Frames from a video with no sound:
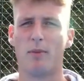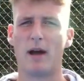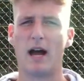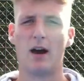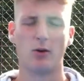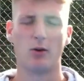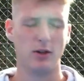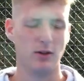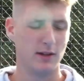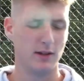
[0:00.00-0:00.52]

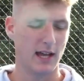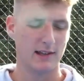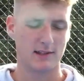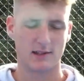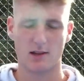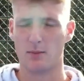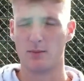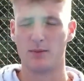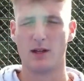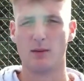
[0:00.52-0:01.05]
power, you get
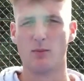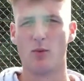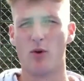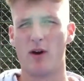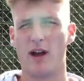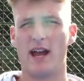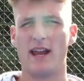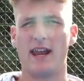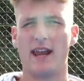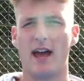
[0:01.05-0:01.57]
something more head